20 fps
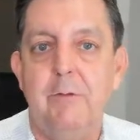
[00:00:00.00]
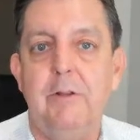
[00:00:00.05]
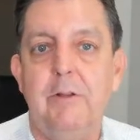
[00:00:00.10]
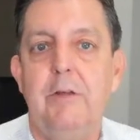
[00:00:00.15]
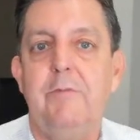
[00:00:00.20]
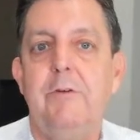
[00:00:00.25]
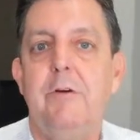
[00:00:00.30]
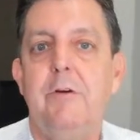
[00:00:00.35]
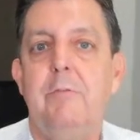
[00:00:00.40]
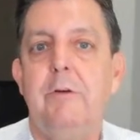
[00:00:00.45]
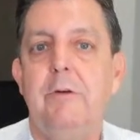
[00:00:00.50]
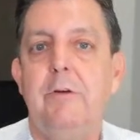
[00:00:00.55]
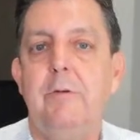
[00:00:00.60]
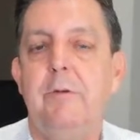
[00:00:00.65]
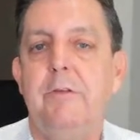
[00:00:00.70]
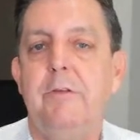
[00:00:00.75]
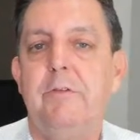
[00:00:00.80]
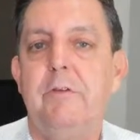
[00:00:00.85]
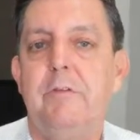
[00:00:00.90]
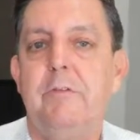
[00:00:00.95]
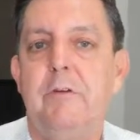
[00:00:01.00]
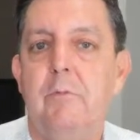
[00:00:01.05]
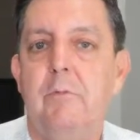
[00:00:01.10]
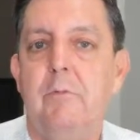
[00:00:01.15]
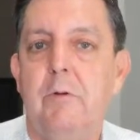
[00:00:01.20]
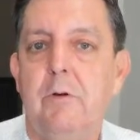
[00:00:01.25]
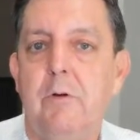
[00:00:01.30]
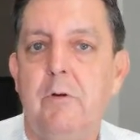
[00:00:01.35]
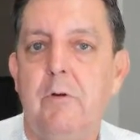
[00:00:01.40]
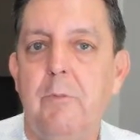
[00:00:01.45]
We live here, we do business here,
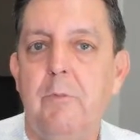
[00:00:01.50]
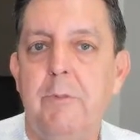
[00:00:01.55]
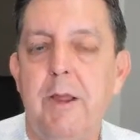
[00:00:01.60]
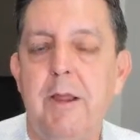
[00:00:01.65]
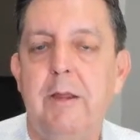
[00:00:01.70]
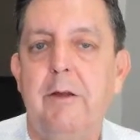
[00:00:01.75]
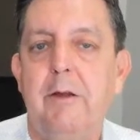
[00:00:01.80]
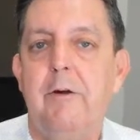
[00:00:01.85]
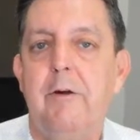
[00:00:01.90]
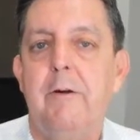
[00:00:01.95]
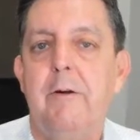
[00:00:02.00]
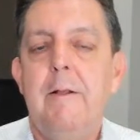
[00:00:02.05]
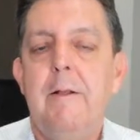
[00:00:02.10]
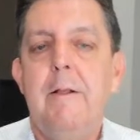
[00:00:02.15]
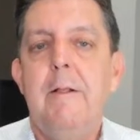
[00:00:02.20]
we're a local bank here.